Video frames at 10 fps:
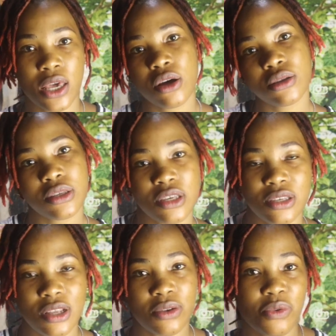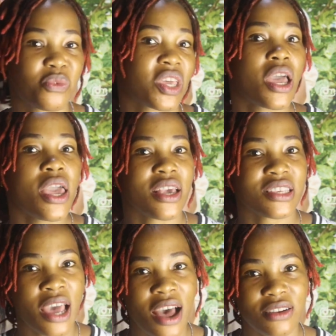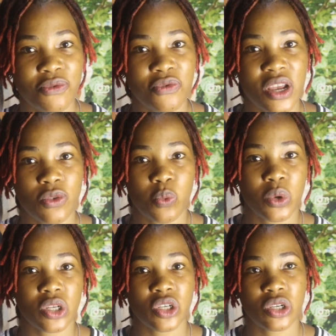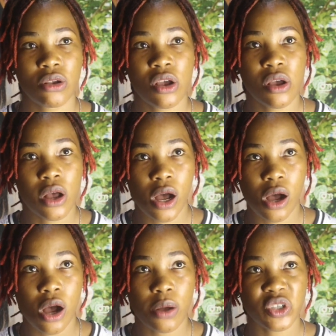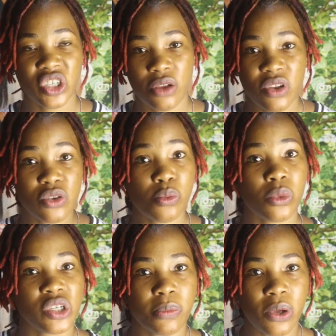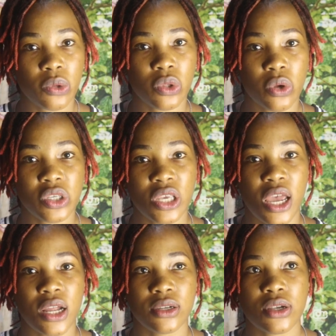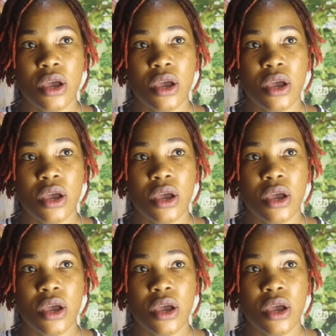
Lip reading: and cut and start again. Because I had a friend which she never knew much about locks, and